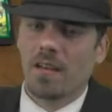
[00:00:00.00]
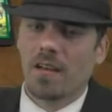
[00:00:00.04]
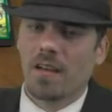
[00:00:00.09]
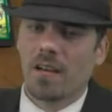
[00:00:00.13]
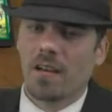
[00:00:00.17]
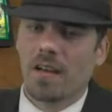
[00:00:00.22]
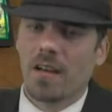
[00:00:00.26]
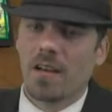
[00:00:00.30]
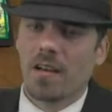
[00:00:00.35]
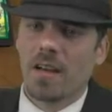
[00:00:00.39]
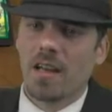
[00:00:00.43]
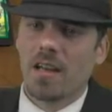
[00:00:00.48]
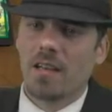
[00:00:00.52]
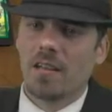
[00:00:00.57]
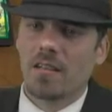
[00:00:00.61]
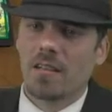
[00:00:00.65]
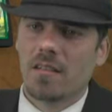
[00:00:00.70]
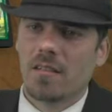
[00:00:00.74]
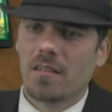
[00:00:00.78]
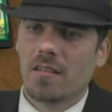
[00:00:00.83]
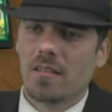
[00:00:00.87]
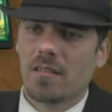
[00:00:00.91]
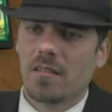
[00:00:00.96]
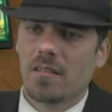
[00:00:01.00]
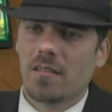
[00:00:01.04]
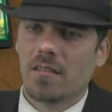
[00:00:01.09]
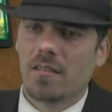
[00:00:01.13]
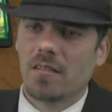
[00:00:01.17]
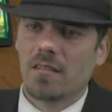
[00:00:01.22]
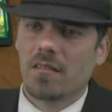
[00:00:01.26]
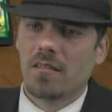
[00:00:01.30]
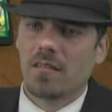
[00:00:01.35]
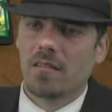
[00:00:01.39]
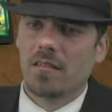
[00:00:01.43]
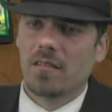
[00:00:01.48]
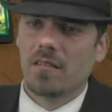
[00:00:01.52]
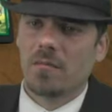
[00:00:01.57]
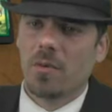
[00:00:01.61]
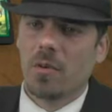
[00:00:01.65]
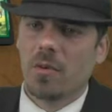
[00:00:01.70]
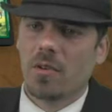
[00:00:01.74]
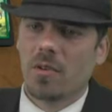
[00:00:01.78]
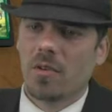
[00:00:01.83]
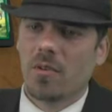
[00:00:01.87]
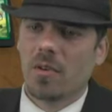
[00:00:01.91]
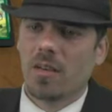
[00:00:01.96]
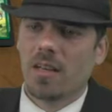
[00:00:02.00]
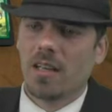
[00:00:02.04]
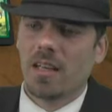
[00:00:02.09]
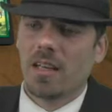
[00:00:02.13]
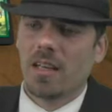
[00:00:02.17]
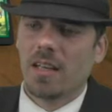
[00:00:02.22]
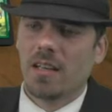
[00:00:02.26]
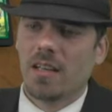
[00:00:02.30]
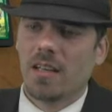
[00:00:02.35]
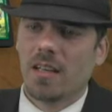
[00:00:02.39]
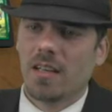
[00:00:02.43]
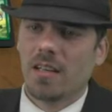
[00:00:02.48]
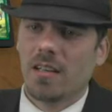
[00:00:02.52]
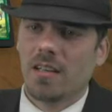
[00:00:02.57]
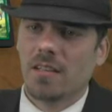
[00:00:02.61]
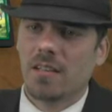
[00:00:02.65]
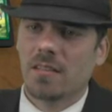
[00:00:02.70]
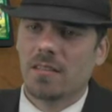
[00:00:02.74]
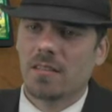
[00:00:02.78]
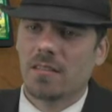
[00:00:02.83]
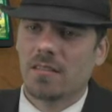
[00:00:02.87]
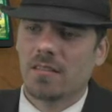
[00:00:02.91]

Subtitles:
All right. We're going to get in,